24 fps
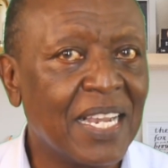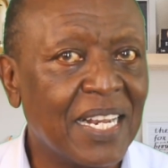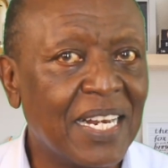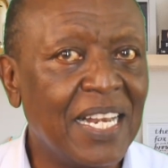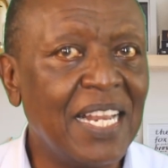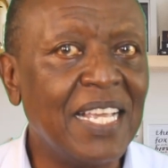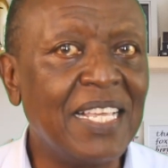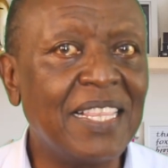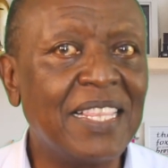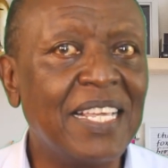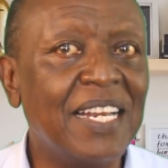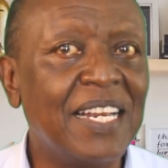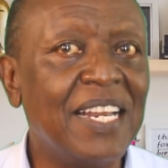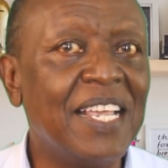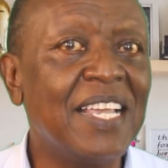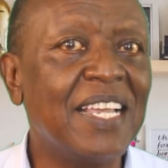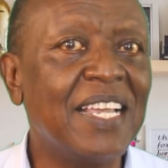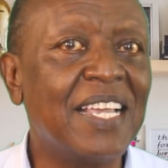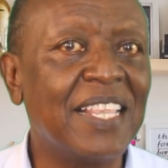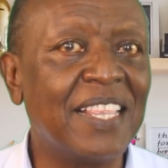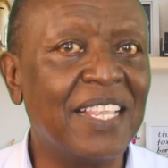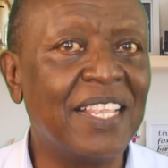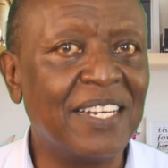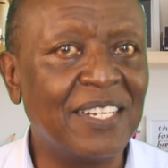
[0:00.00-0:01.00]
Click the
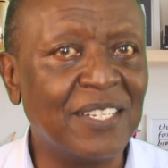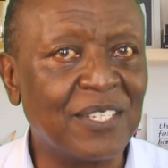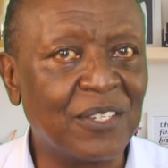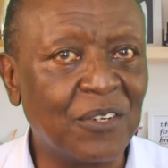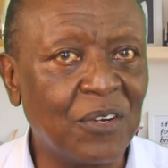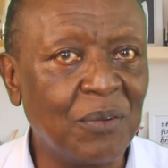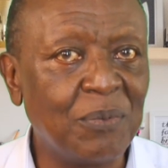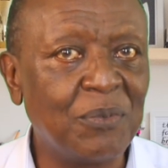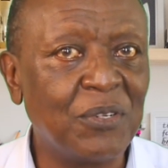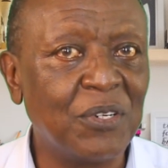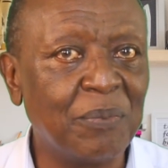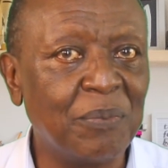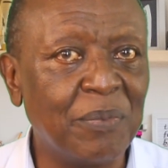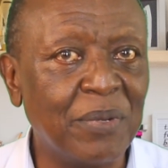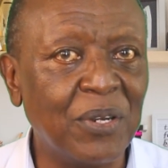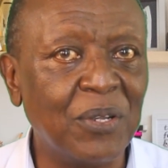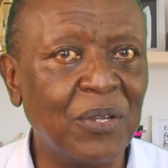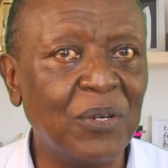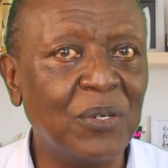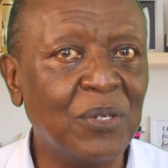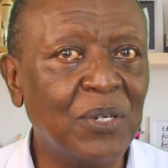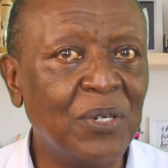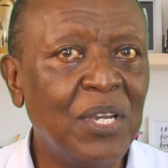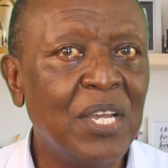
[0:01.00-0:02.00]
link in the description
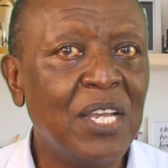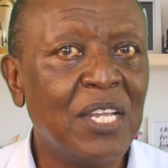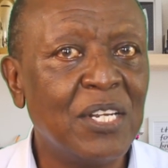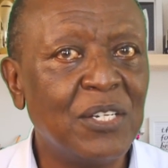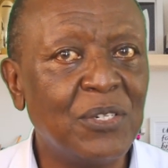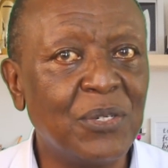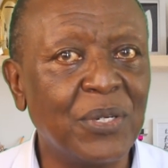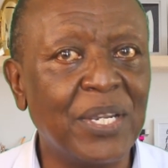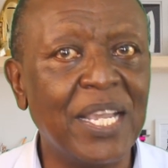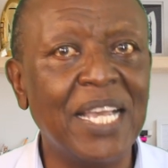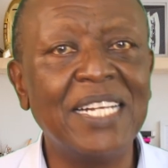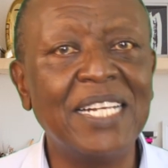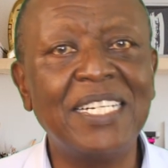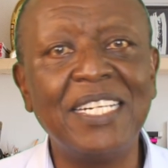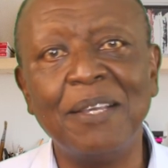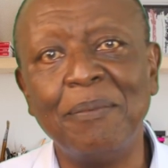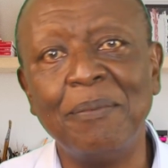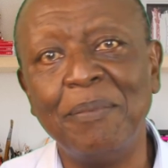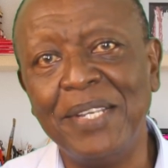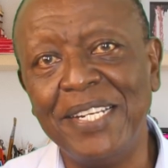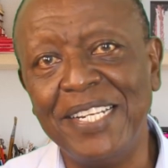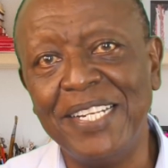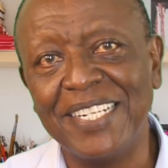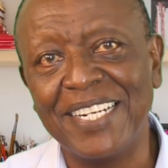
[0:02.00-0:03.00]
below to get
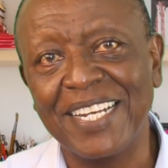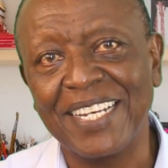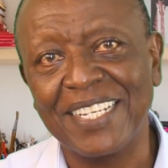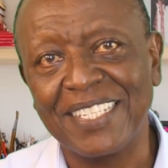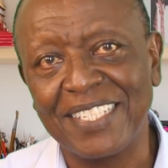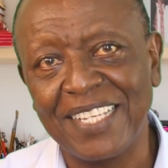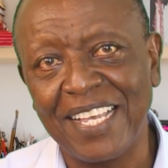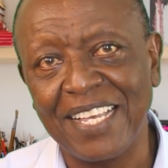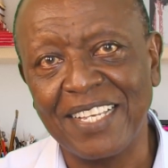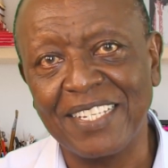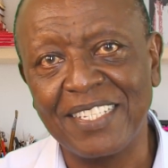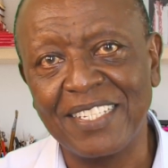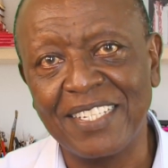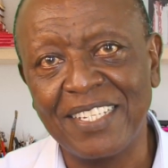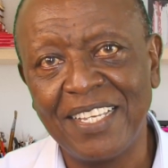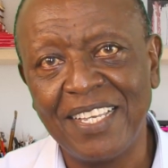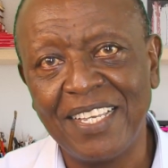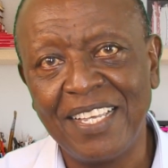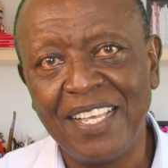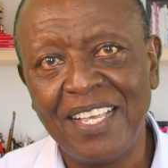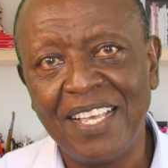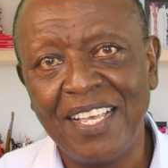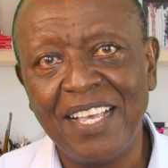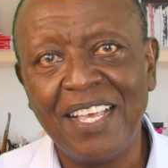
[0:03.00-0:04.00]
immediate access.
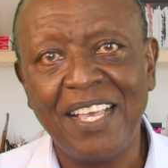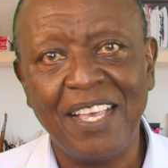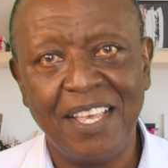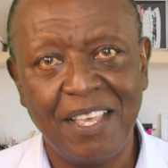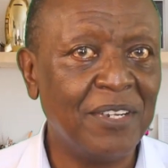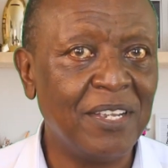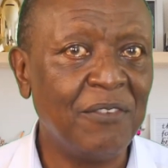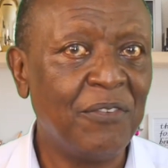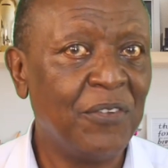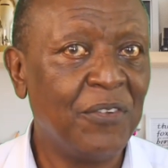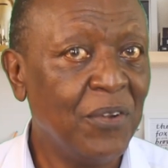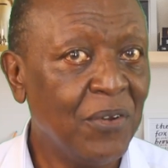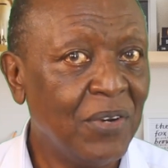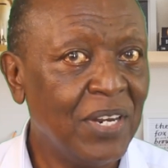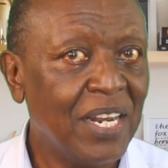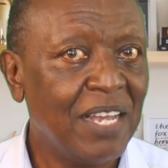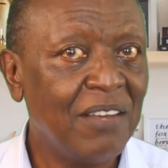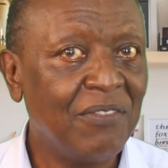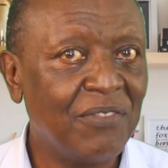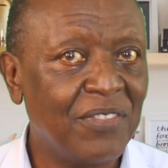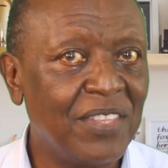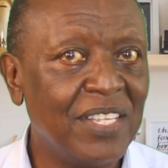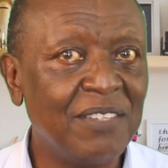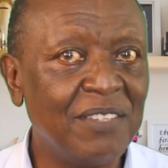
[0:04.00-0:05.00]
If you
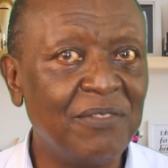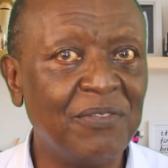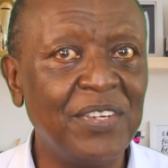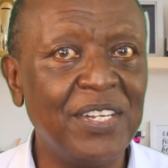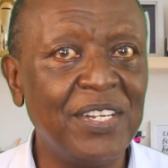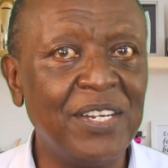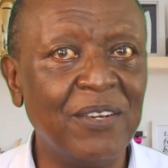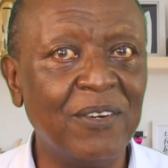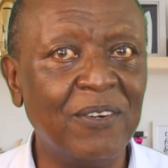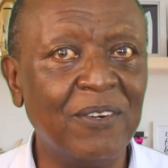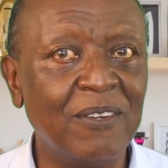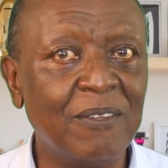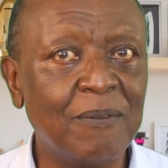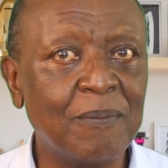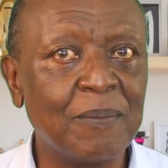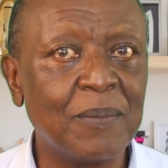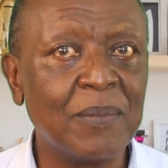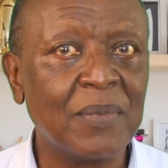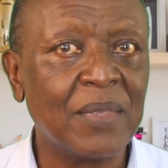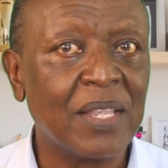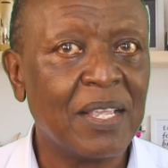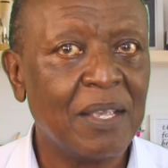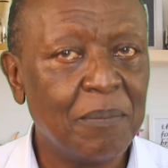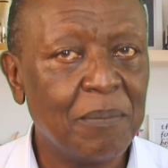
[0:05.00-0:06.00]
loved this video,
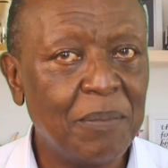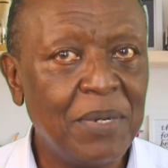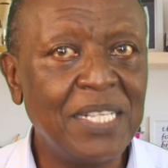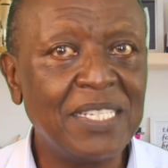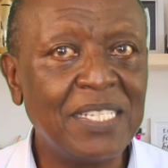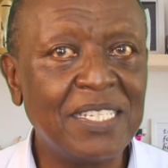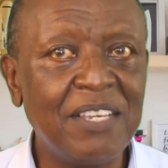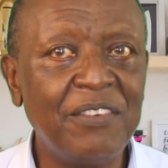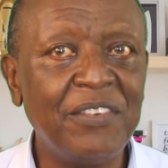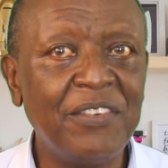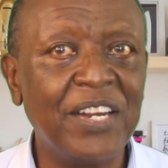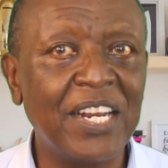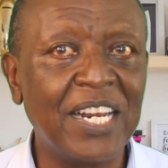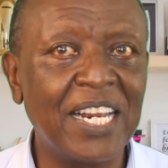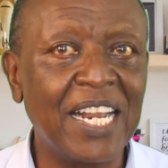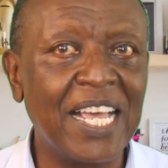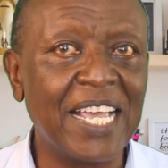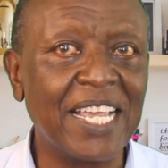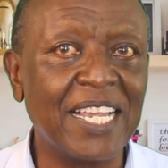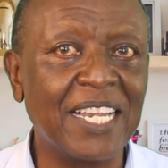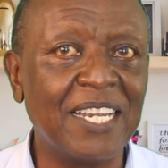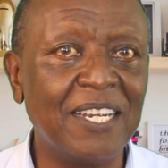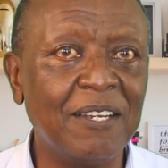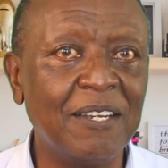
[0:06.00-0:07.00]
please give it a
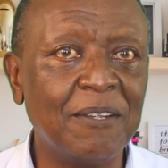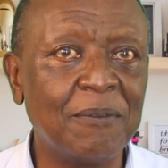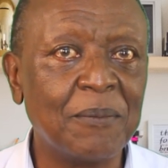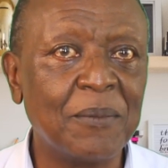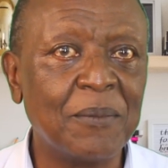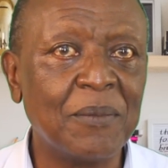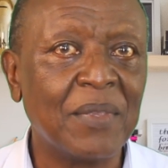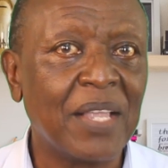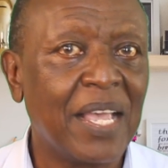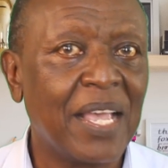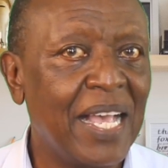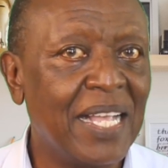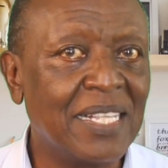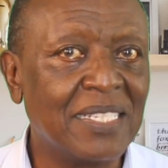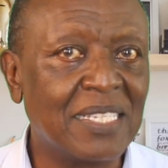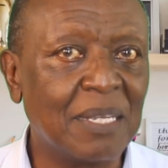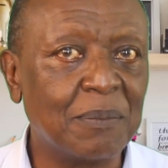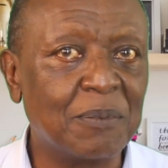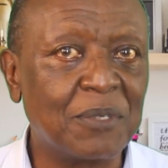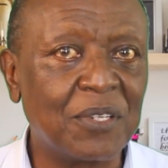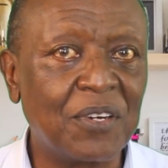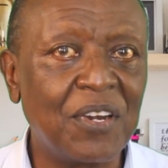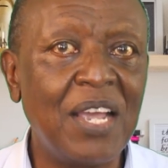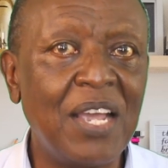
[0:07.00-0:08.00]
like and
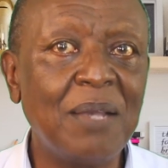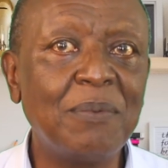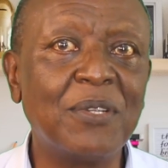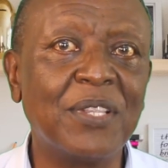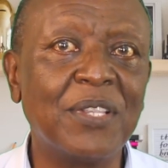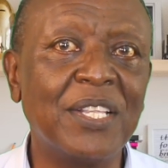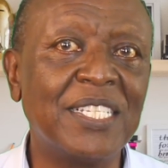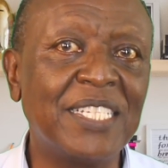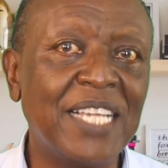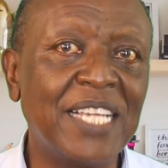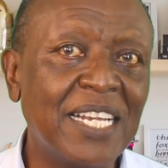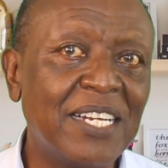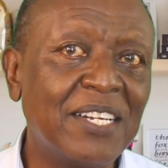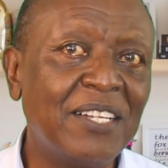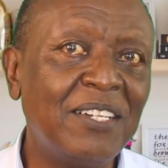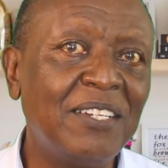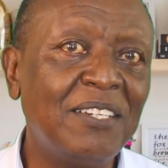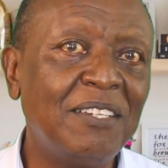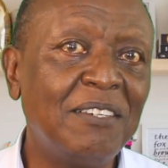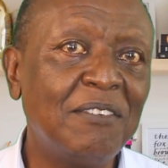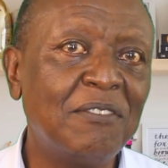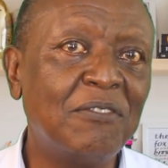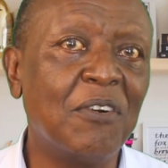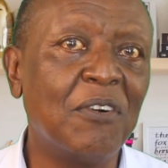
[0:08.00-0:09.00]
subscribe to the
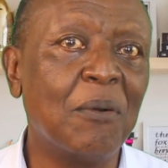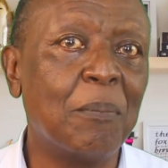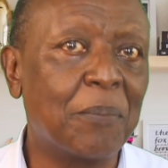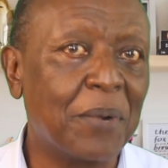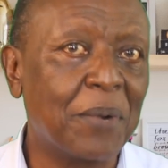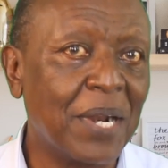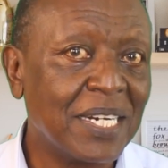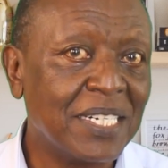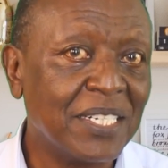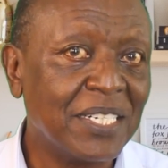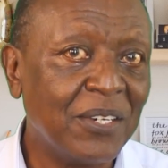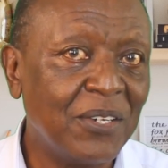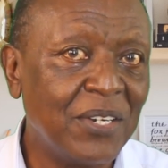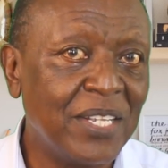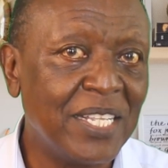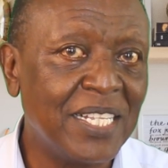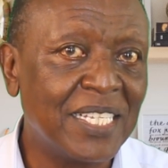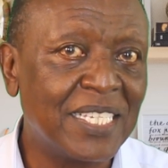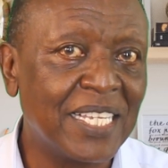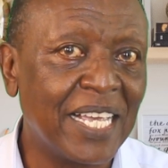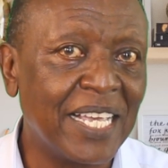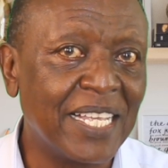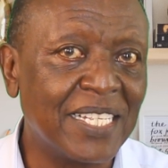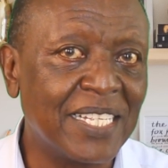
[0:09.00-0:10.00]
channel for practical
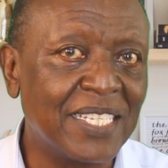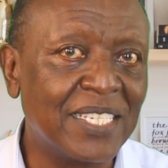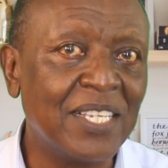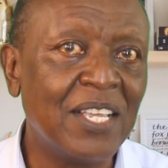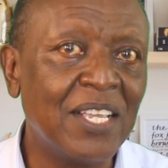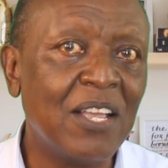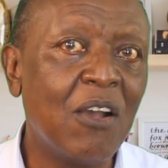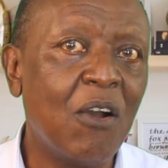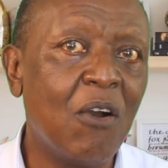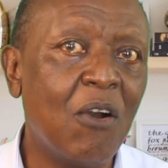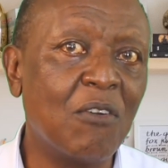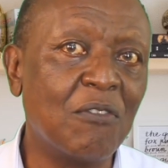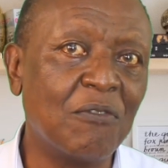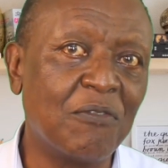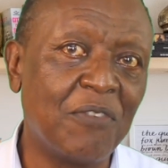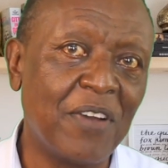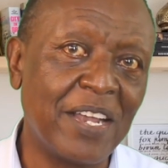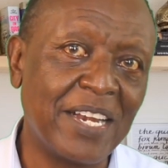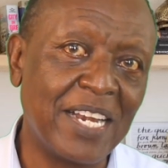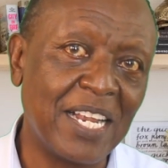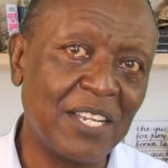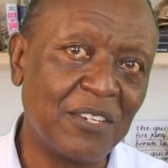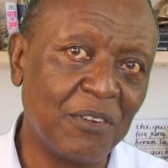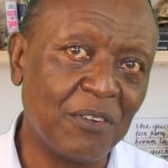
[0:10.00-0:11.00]
insights on
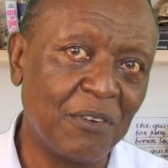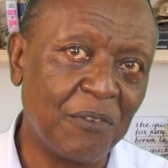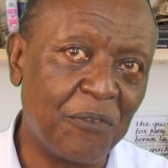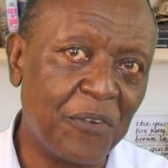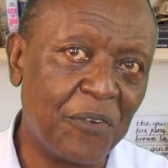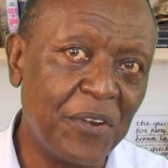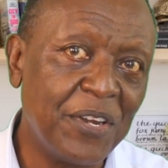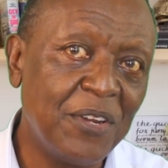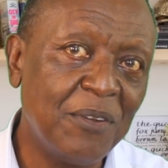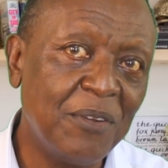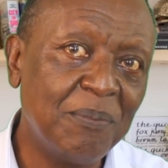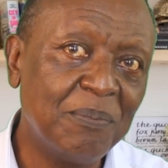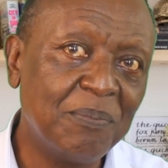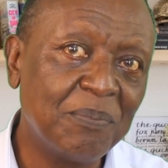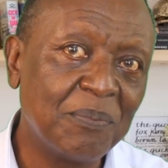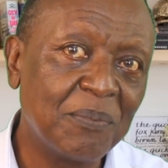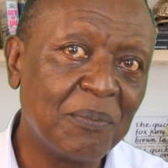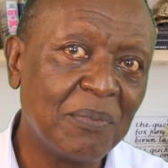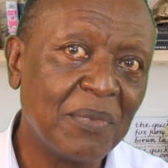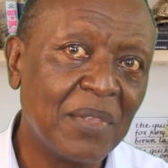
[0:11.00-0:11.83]
financial freedom,